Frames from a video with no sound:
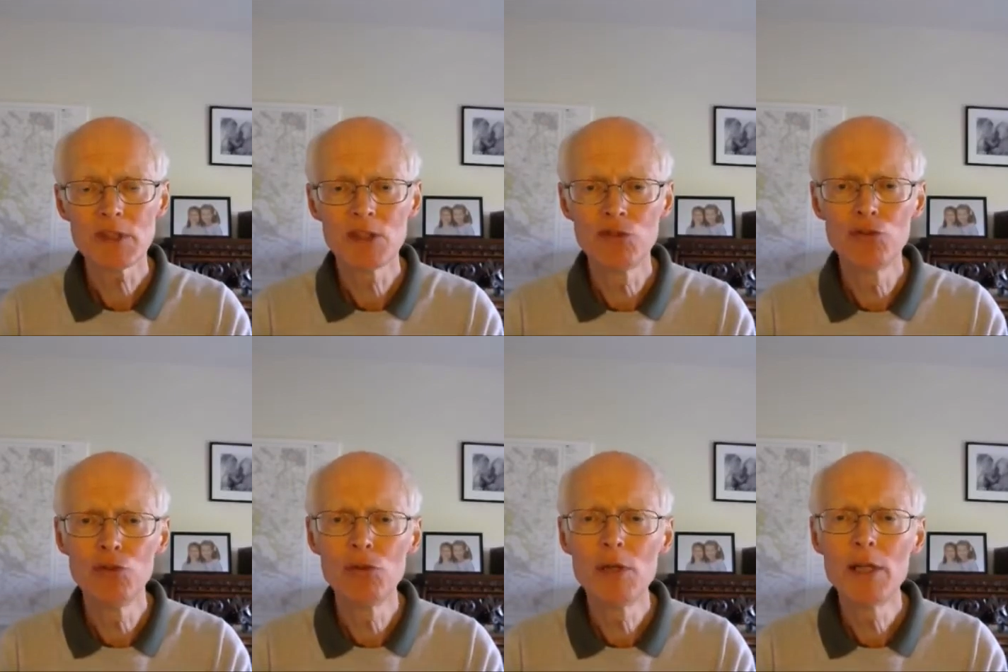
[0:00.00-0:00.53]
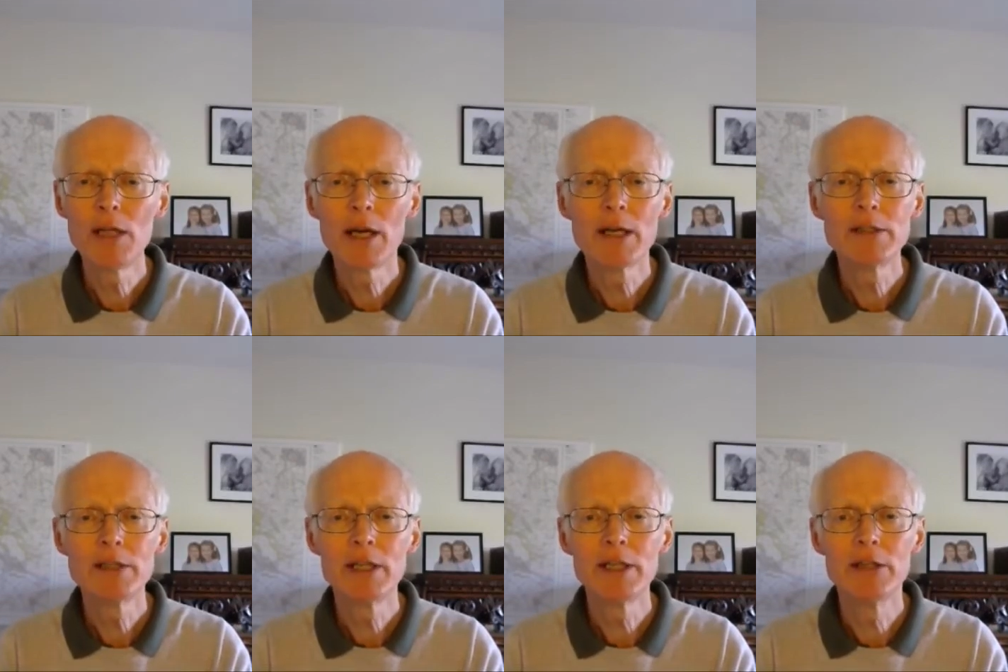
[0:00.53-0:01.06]
"Truly I
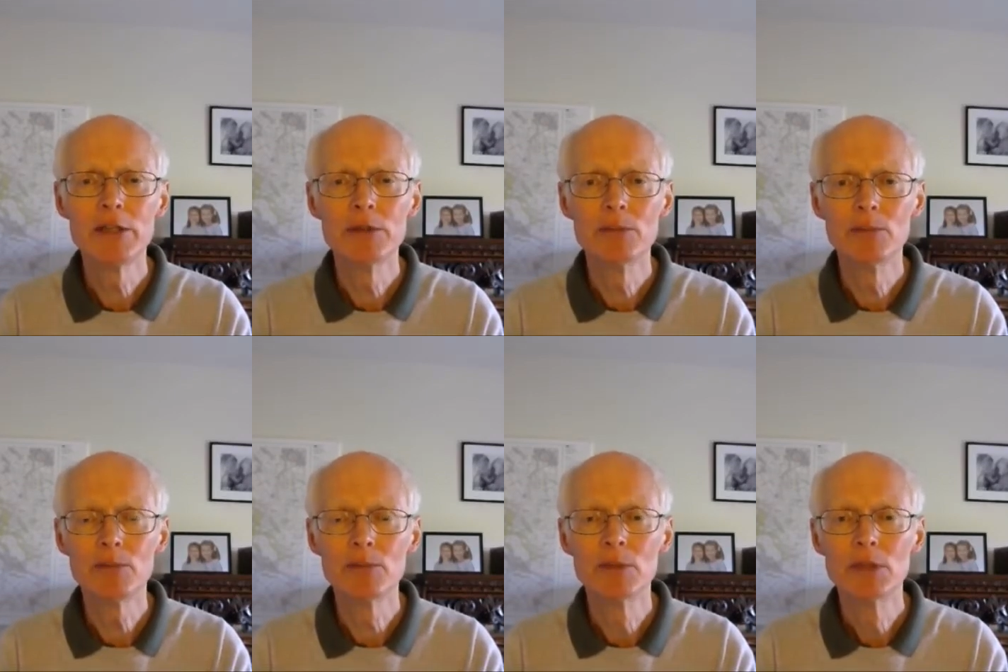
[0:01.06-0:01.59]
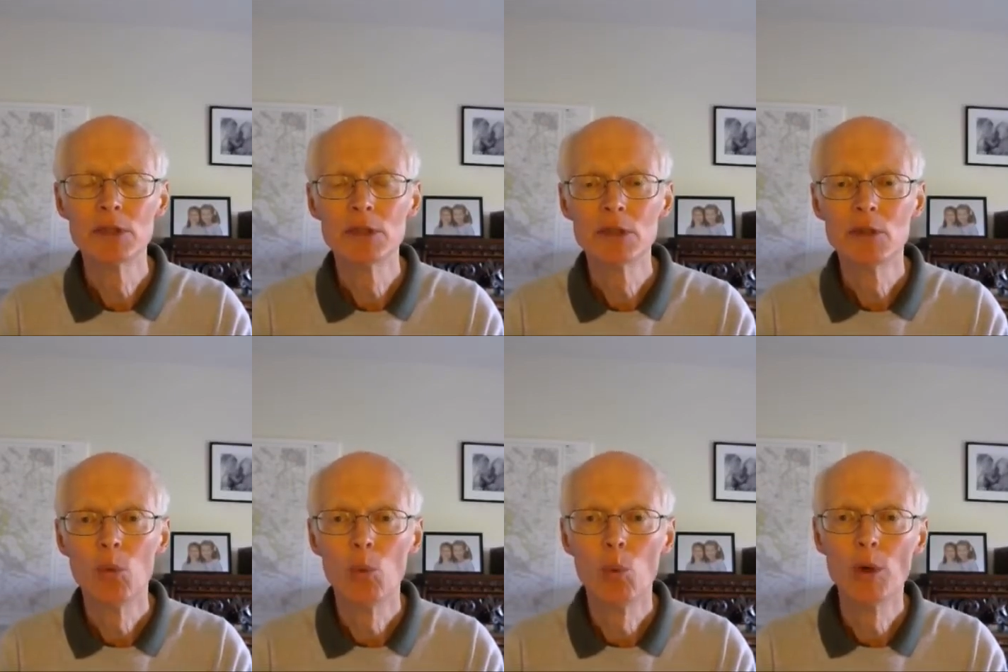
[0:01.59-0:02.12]
tell you,
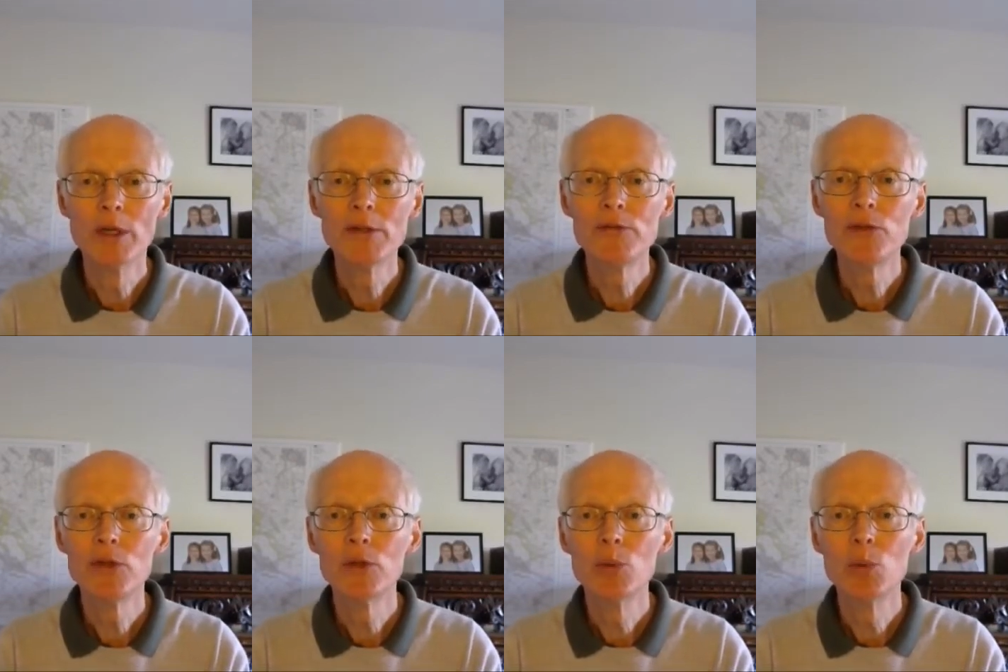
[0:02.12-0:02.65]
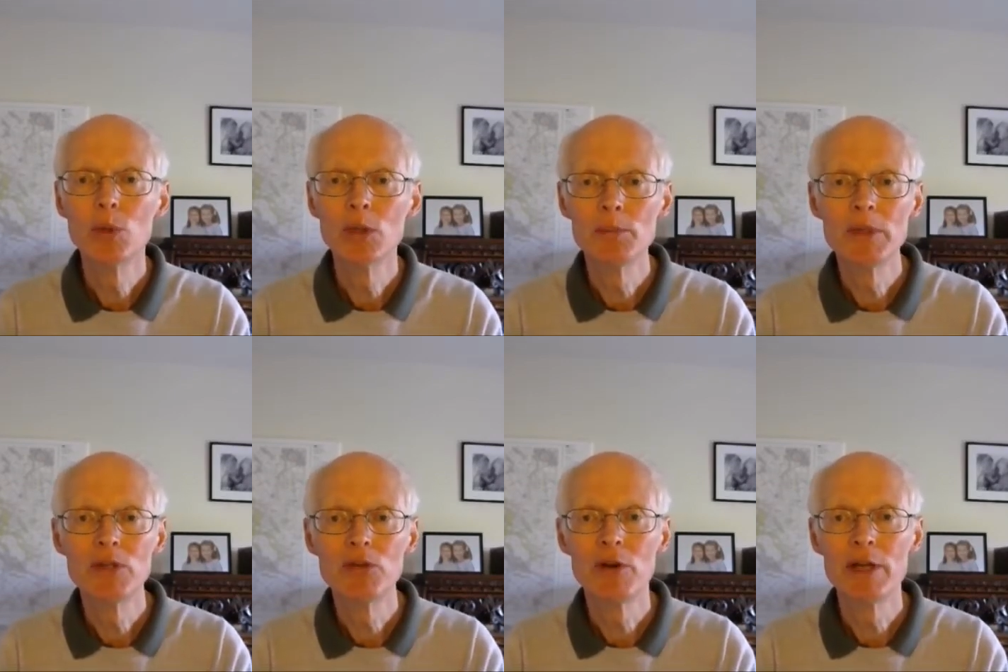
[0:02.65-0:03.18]
one of you will
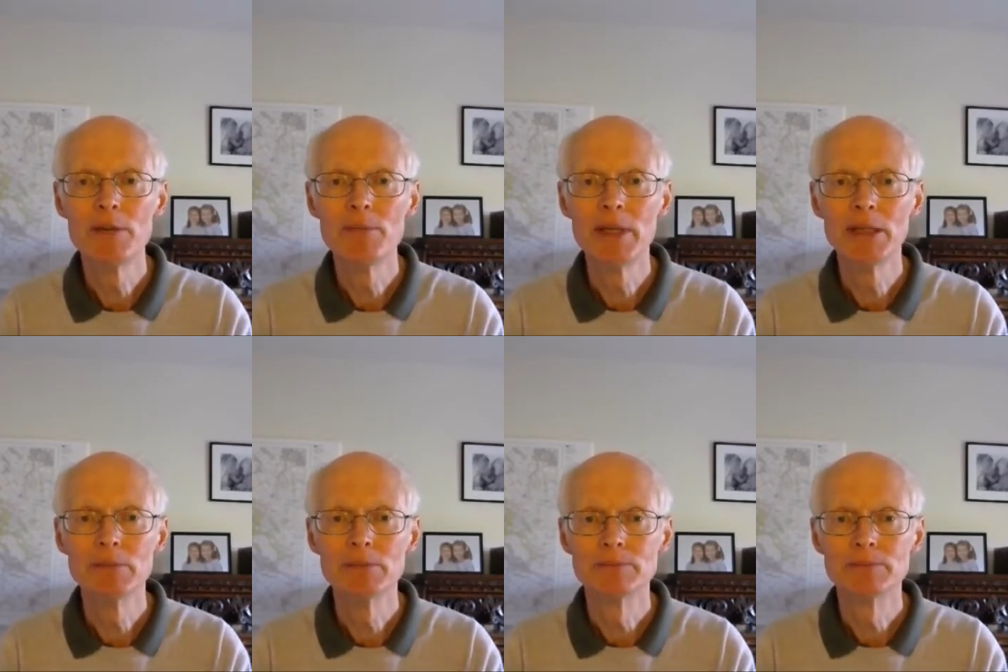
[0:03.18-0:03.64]
betray me."